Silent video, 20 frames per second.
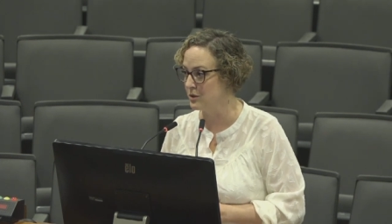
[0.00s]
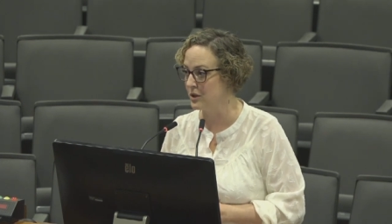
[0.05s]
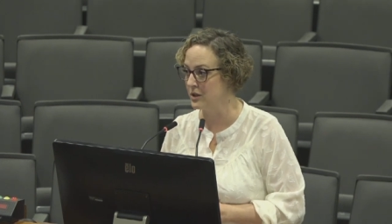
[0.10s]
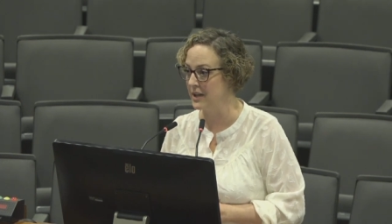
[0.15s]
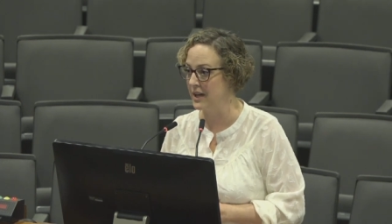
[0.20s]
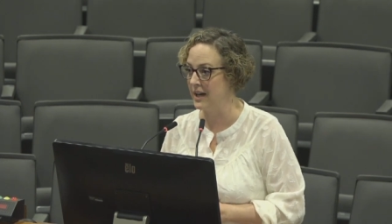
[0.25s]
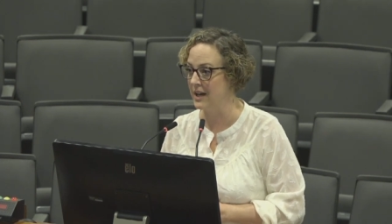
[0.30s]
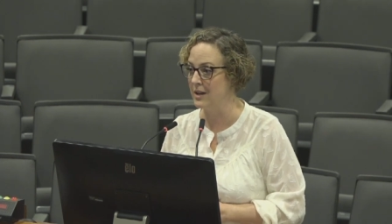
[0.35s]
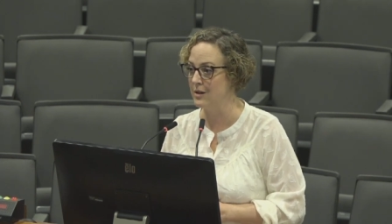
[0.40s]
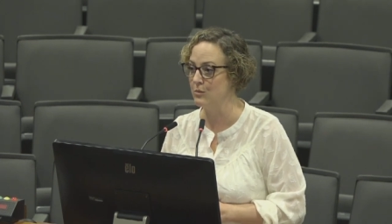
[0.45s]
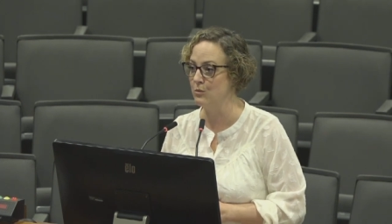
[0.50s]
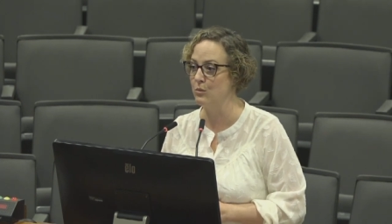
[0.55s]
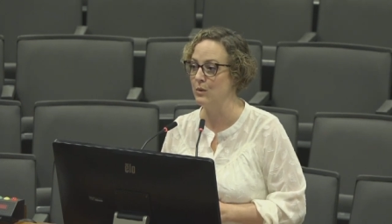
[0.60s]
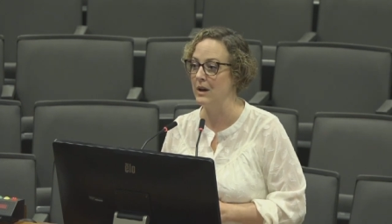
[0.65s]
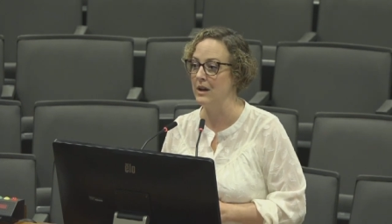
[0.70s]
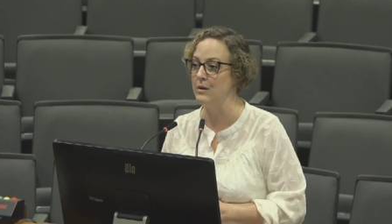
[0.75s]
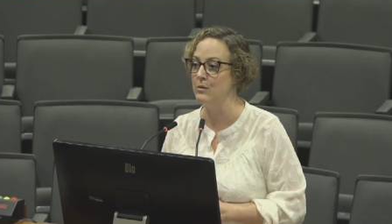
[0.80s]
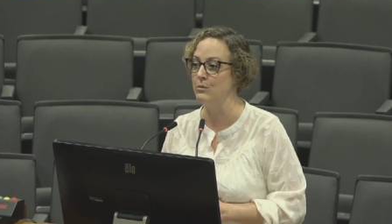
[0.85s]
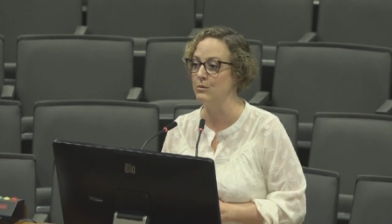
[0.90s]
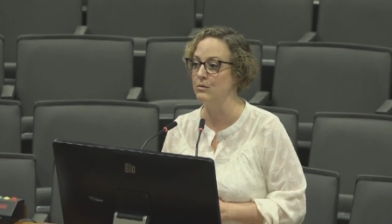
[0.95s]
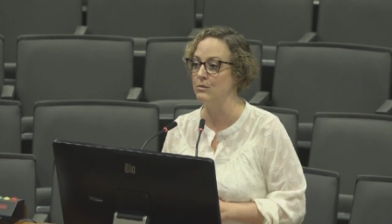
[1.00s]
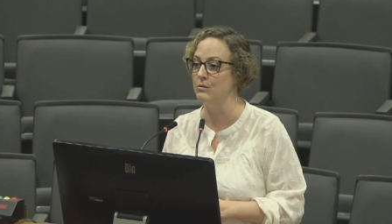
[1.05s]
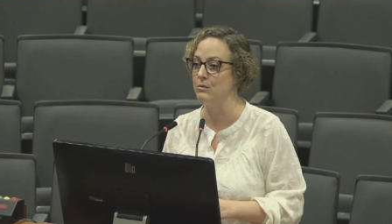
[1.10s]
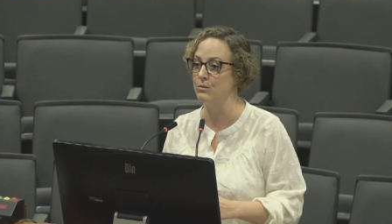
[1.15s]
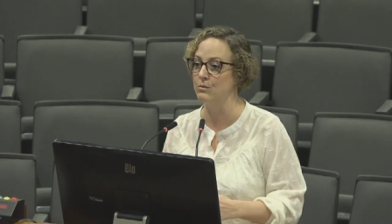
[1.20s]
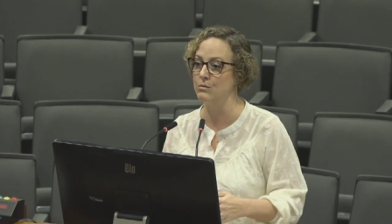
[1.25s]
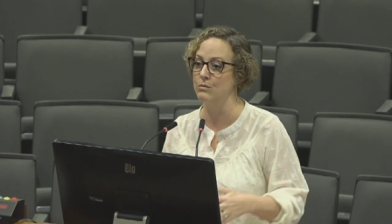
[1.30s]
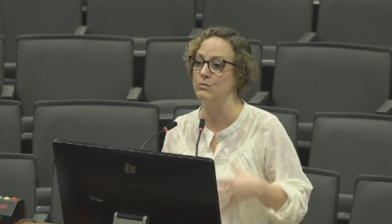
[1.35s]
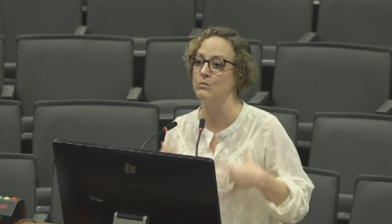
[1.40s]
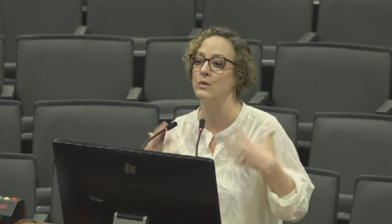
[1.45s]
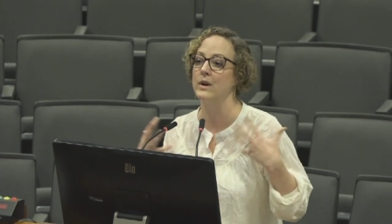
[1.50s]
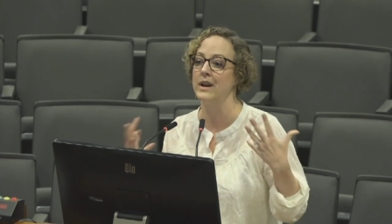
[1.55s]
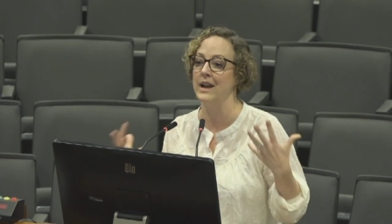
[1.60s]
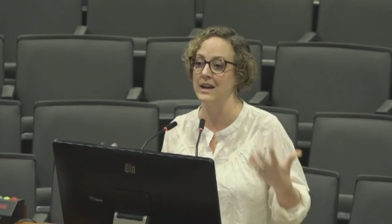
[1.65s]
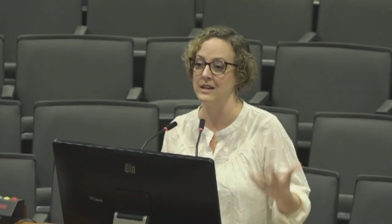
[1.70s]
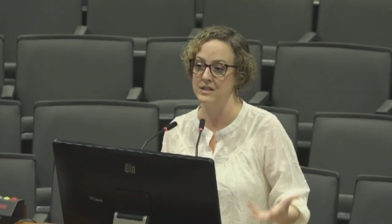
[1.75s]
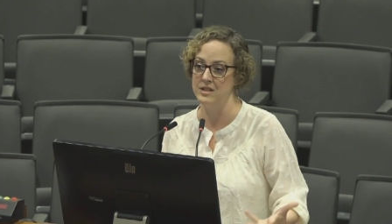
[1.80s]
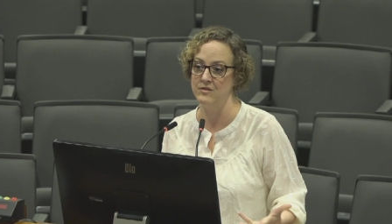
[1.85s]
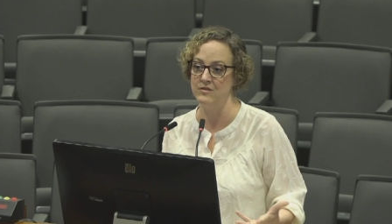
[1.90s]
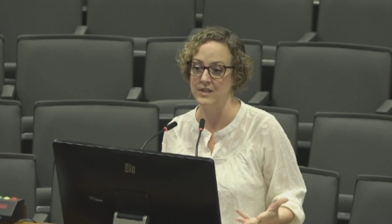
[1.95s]
look at what
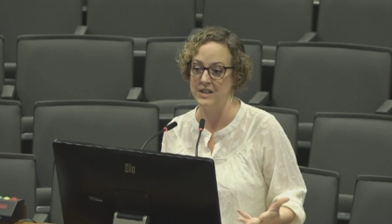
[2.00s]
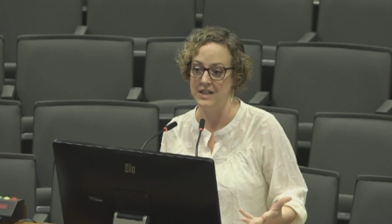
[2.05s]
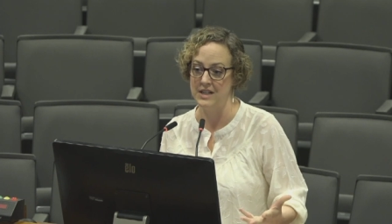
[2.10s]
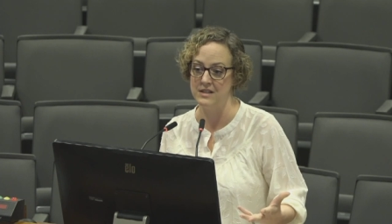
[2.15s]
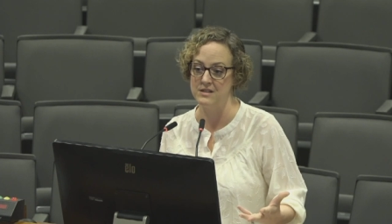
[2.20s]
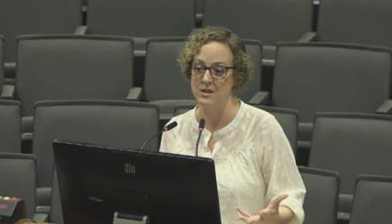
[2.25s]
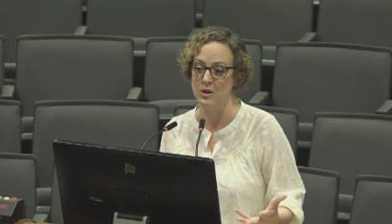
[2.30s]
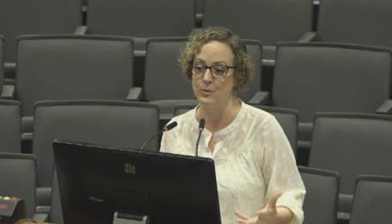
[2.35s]
activities